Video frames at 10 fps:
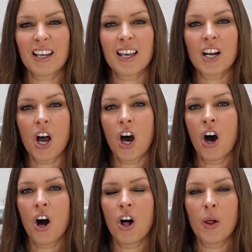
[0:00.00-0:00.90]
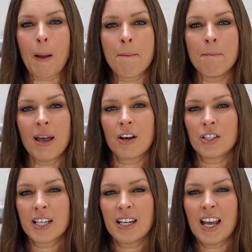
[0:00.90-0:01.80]
get all
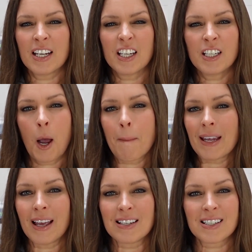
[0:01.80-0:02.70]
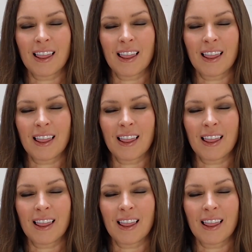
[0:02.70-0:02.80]
melded and yummy and